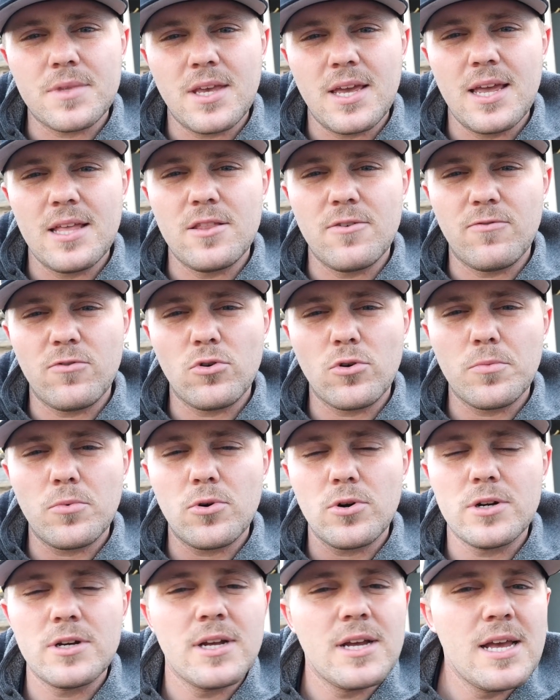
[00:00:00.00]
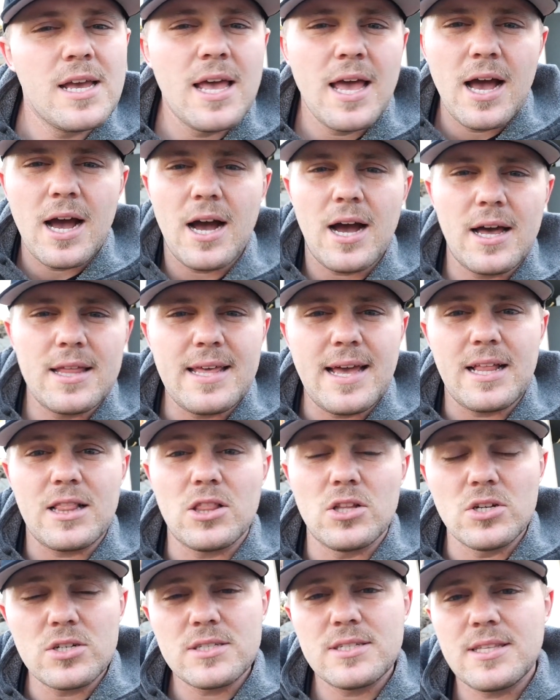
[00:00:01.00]
in the floorboard that
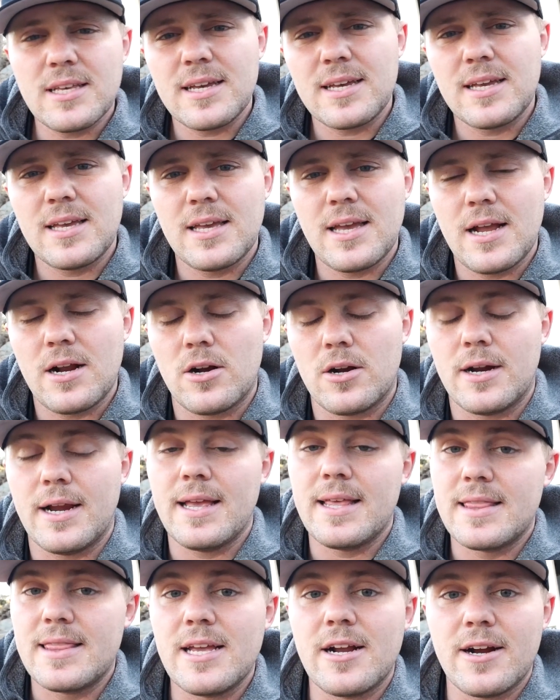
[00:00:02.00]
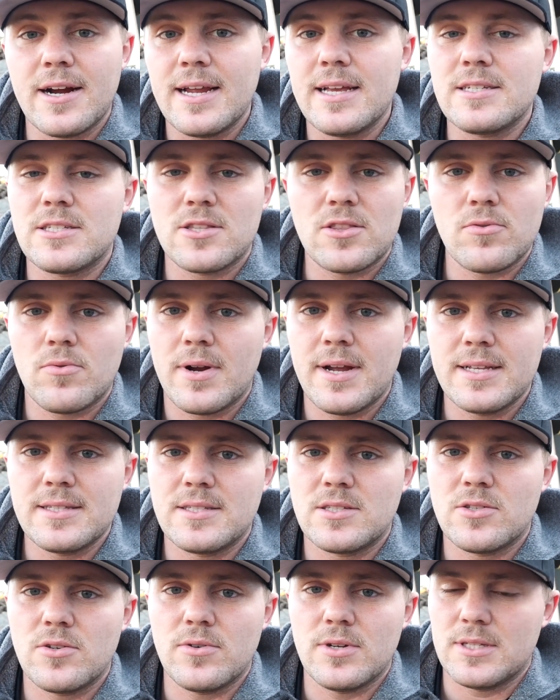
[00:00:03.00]
looks like, or there is
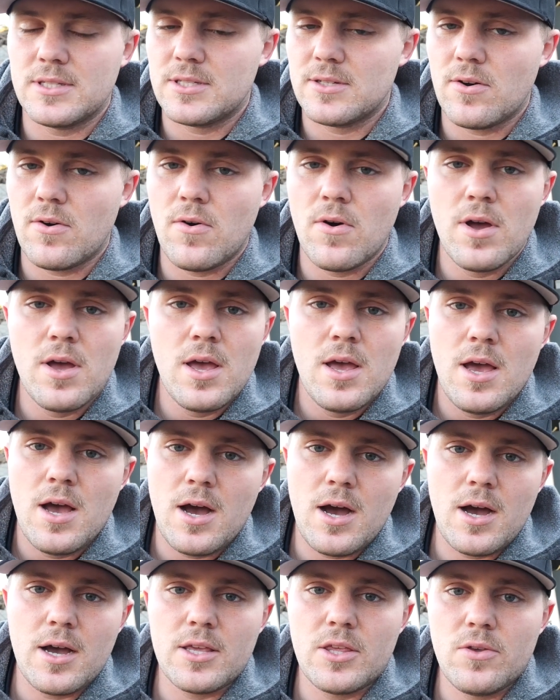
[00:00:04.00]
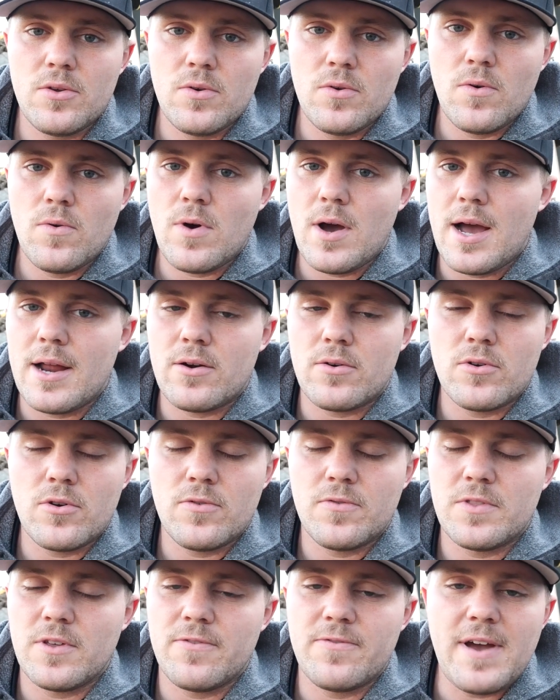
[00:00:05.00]
threads to it. So I don't know
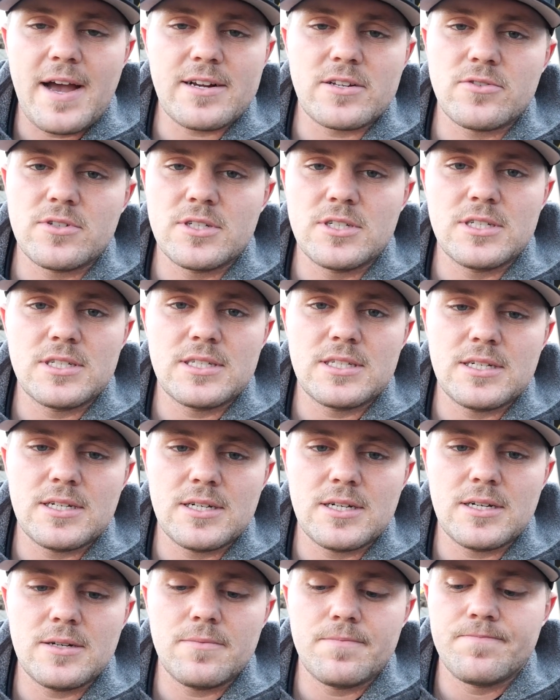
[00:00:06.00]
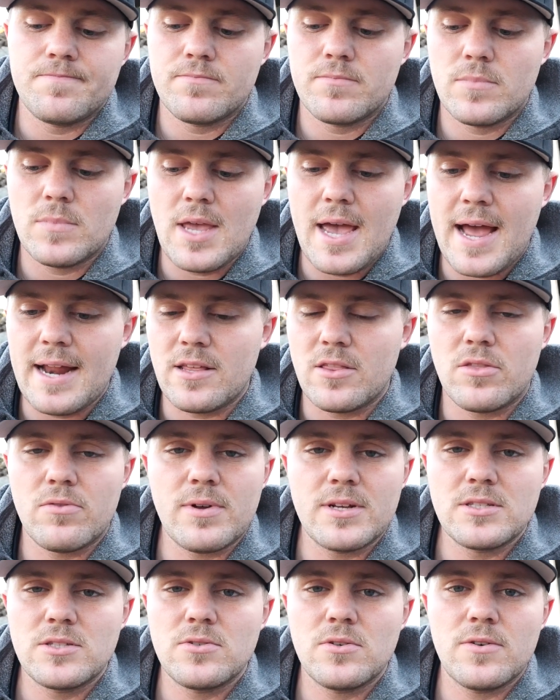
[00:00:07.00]
if the factory just added
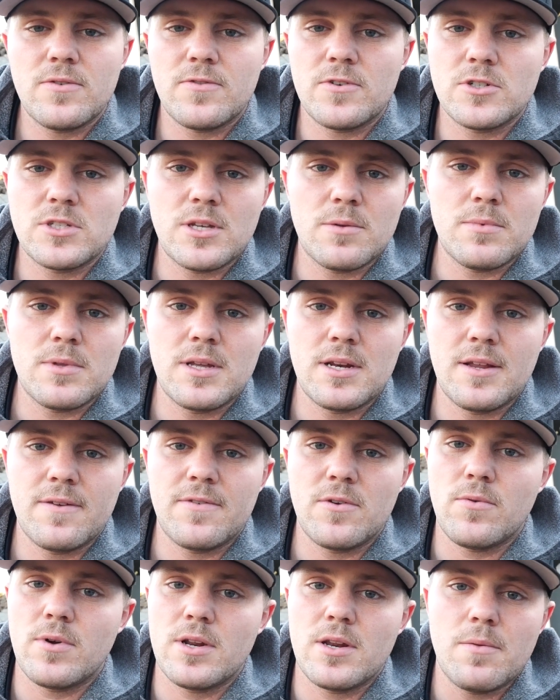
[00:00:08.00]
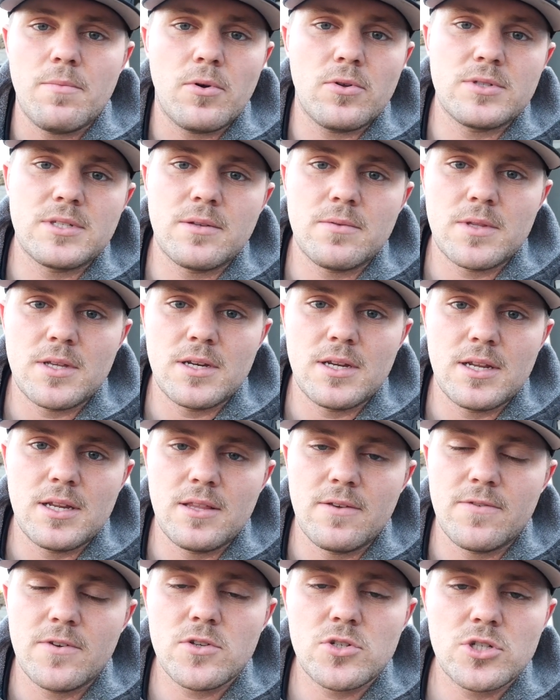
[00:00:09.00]
threads to it for something if you wanted to bolt something in
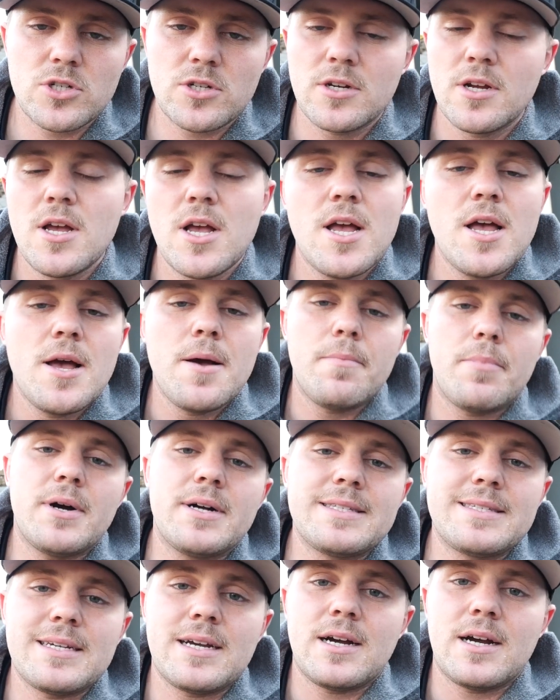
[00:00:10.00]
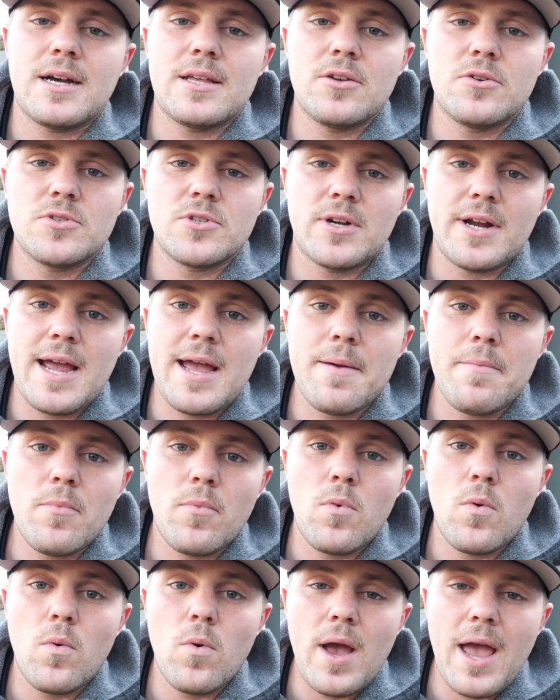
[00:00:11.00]
the future, but those are
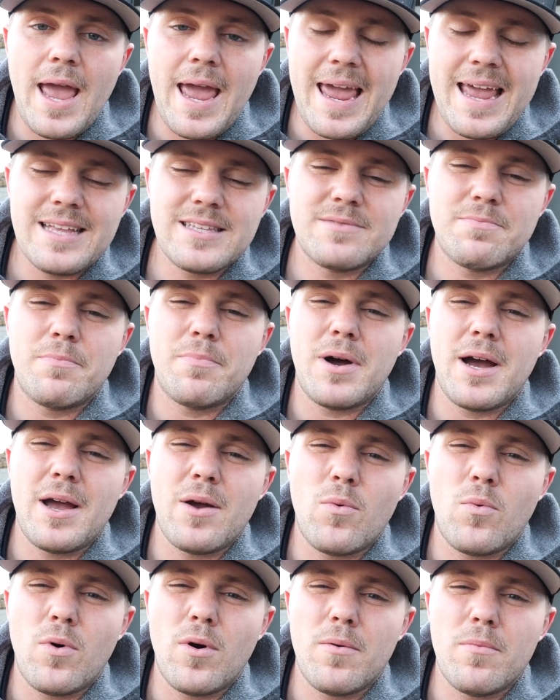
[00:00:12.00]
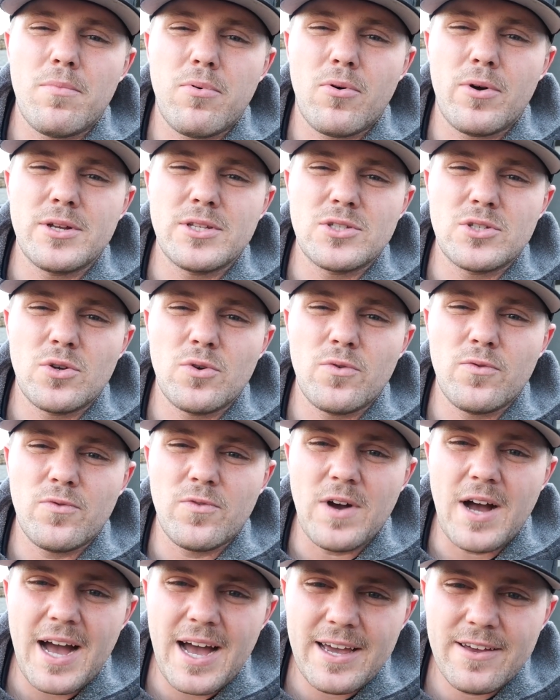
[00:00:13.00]
M8 by
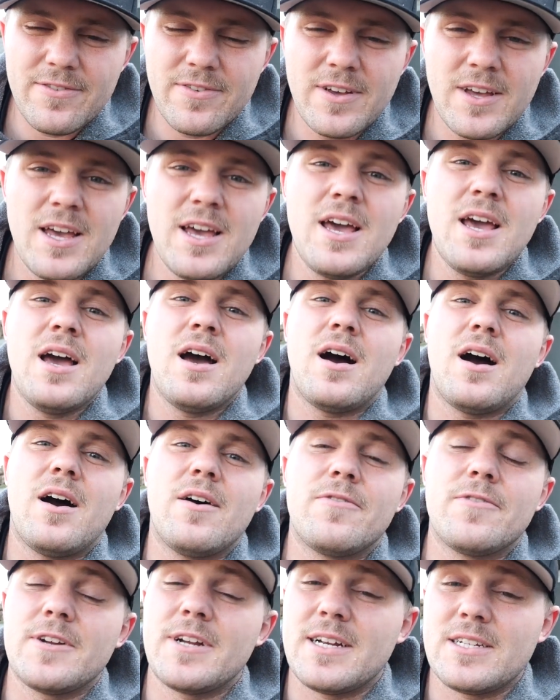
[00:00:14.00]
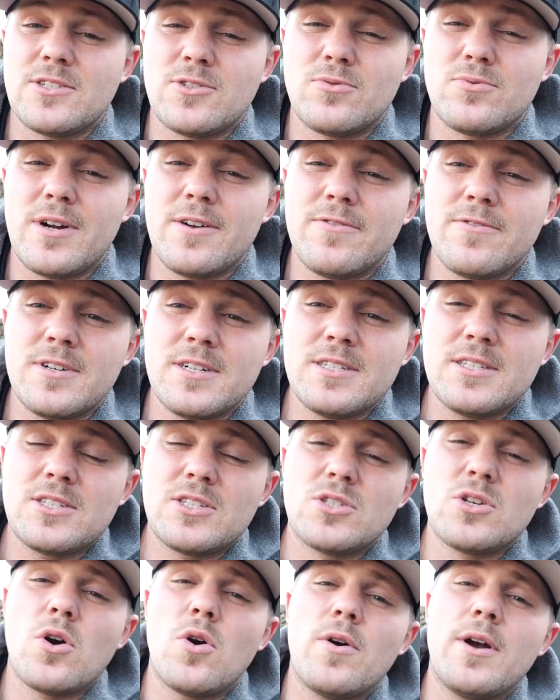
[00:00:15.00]
1.25 for your guys' reference.
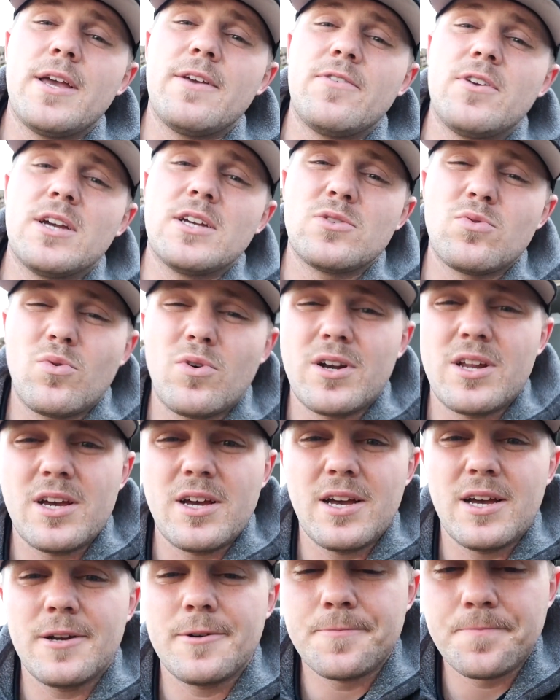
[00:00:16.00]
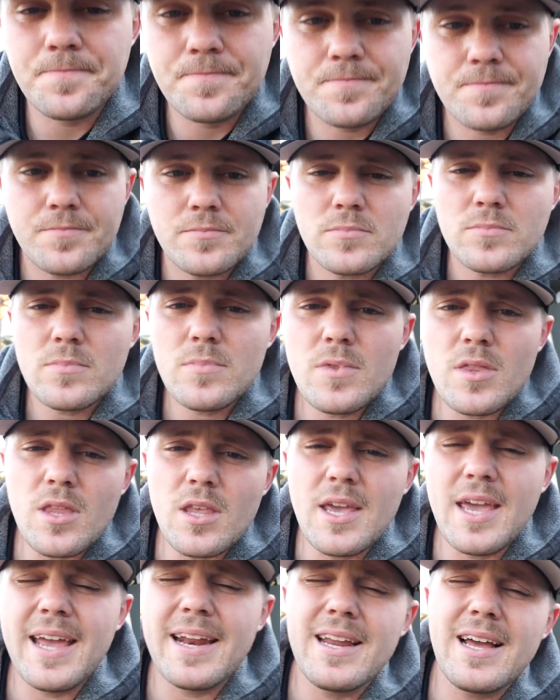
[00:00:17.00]
So if you guys want to,
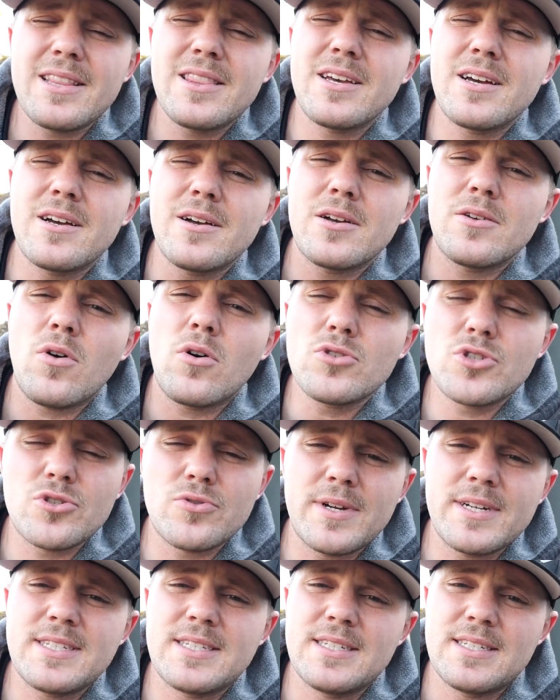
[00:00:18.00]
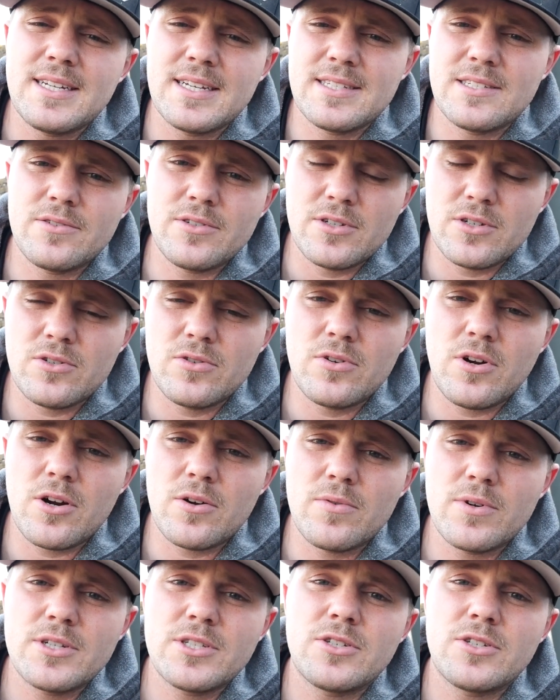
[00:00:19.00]
and the Ultra Racing doesn't include hardware,